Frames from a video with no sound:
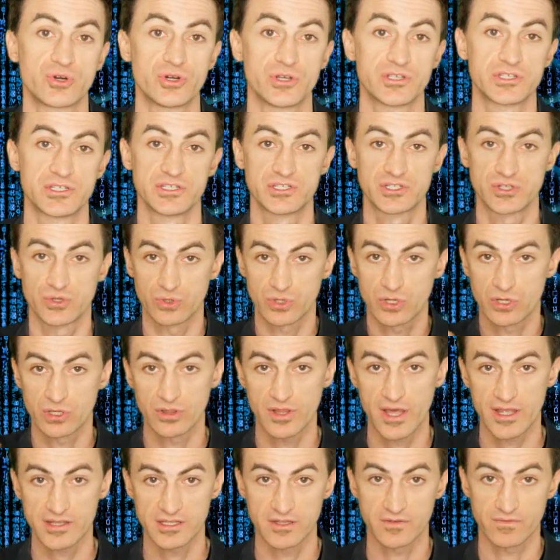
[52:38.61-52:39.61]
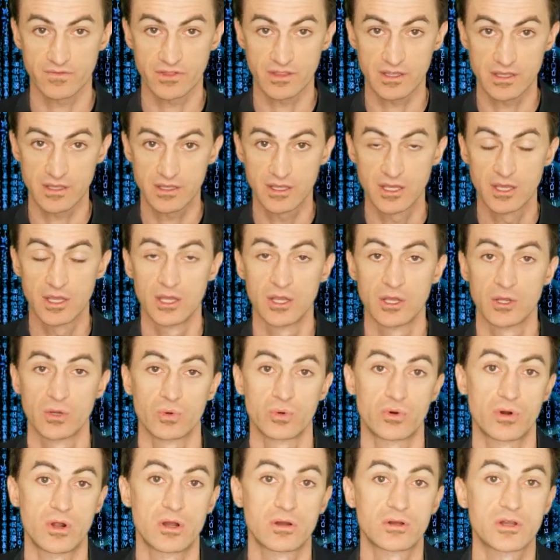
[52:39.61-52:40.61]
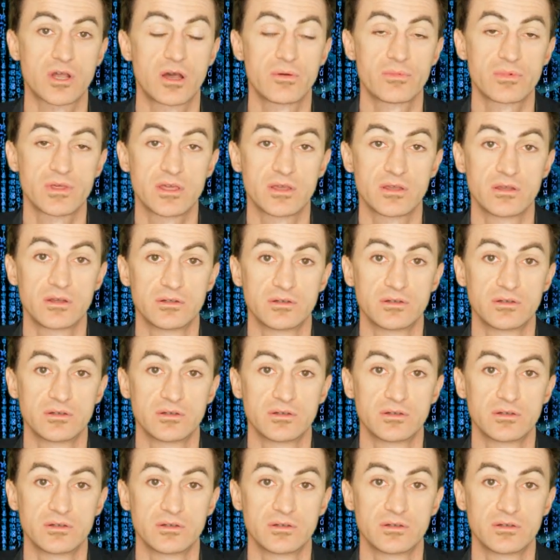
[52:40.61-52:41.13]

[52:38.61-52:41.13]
And so collectively, we're all coming